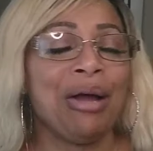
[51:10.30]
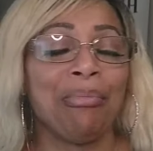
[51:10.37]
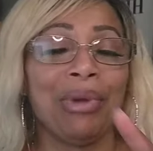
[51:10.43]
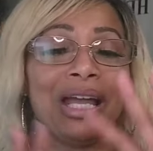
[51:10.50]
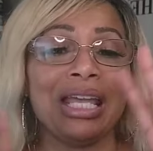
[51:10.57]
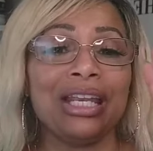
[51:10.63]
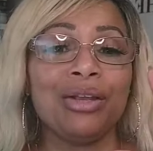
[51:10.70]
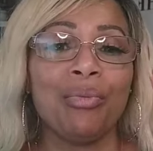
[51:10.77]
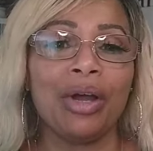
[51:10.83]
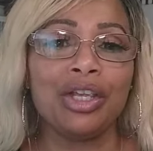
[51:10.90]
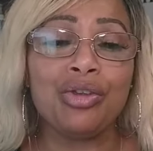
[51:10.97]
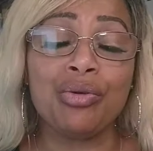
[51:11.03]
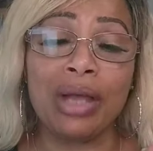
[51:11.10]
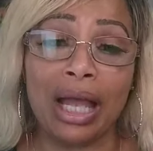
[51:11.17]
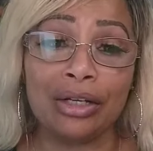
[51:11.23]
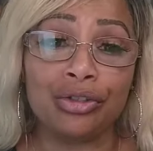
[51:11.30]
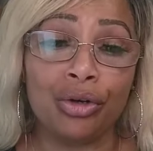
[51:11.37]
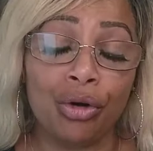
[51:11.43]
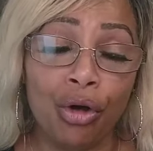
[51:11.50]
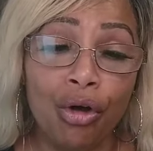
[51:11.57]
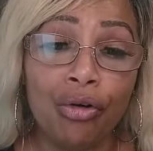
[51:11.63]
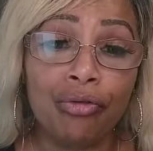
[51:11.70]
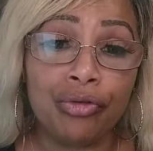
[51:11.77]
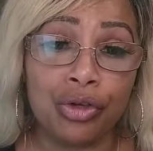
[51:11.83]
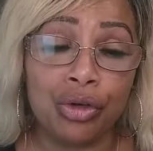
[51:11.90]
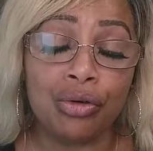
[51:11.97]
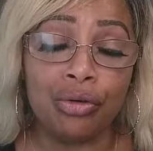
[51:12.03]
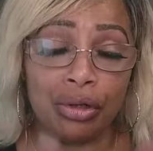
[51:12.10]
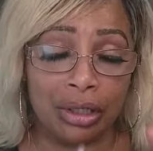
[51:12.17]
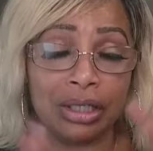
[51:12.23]
but anyway, you got your own. You
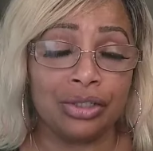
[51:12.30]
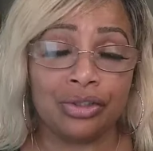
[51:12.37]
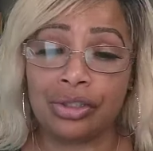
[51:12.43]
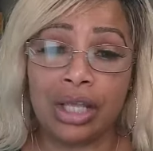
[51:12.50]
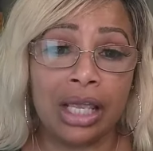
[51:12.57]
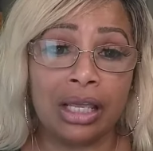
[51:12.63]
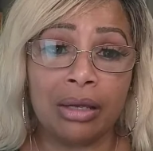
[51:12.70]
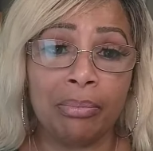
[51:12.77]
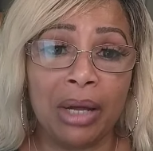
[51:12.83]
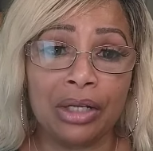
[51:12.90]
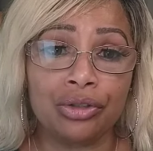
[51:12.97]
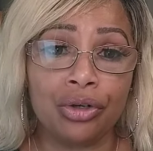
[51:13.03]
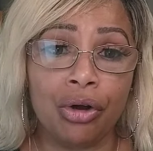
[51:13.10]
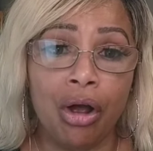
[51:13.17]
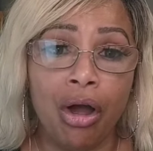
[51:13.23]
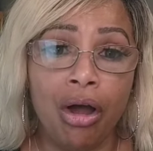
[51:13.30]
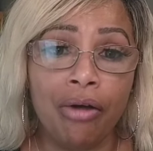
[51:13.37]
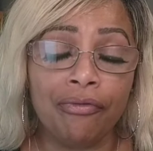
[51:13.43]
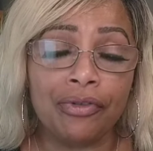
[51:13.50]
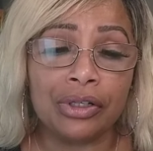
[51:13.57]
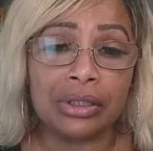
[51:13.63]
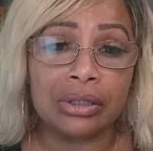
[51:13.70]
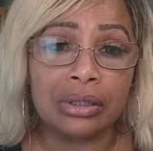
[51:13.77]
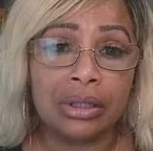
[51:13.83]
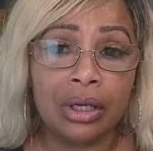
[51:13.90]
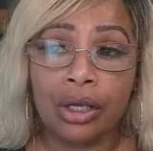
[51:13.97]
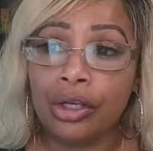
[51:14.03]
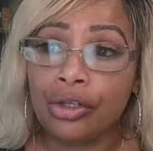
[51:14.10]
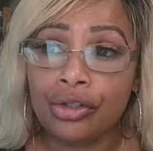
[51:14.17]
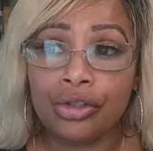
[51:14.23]
just think about your office.
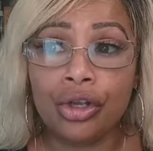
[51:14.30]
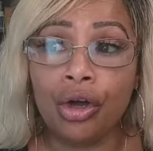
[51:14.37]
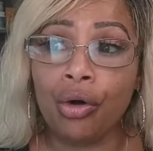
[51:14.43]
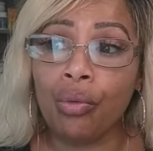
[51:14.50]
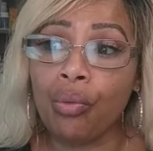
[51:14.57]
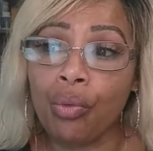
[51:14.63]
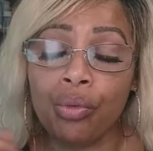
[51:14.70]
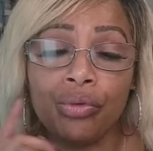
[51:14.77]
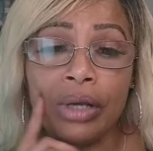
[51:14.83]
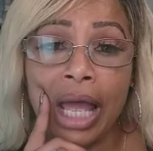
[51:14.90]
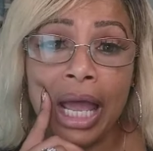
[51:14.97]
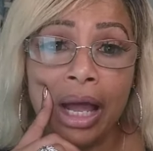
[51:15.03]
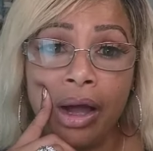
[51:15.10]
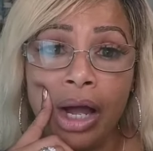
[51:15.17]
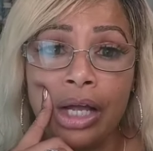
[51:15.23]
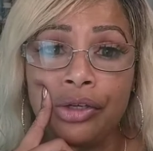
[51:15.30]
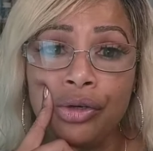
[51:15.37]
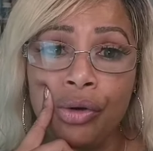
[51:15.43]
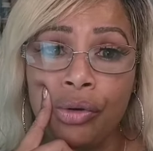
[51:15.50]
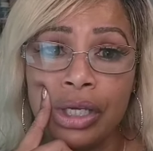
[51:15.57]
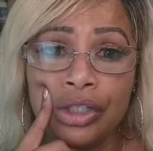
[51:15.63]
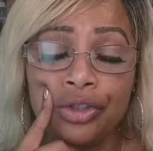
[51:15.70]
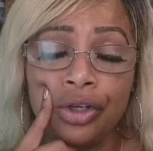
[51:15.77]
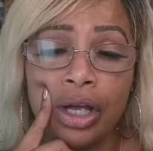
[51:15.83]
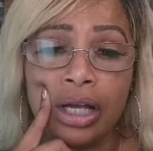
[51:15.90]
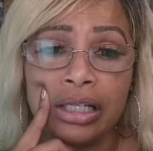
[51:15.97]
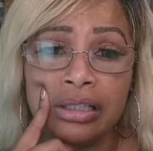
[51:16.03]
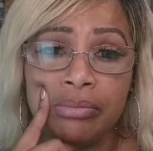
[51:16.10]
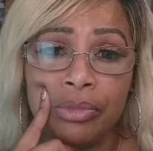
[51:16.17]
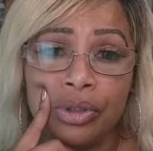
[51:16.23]
So now, how you gonna get your
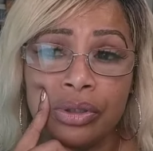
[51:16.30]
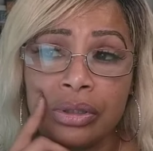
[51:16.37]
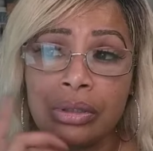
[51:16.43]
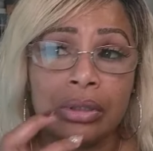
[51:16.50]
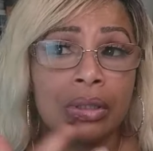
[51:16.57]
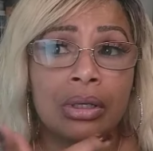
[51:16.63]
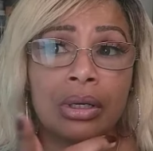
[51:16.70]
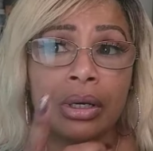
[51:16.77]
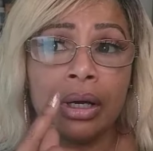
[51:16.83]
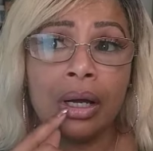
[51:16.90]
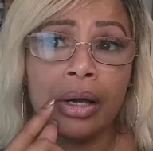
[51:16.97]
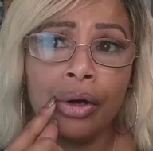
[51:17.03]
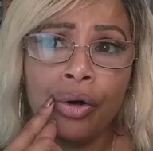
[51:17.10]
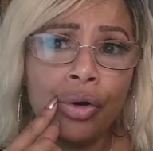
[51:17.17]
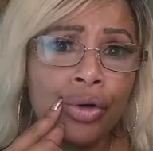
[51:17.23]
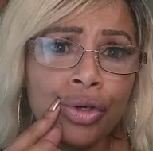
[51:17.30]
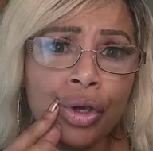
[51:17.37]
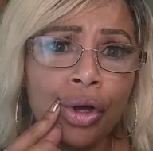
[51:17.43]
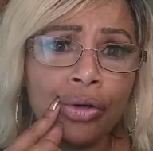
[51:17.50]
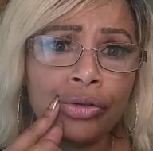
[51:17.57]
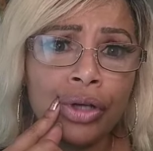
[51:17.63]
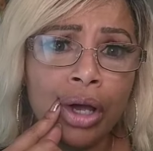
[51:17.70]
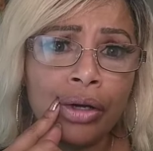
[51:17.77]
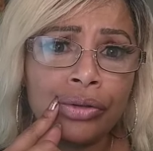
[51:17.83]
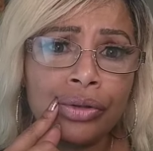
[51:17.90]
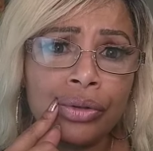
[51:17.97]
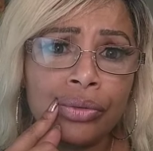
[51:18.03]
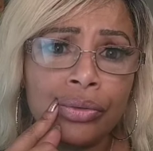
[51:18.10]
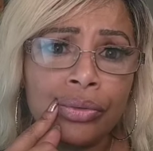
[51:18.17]
customers? Who you gonna talk to?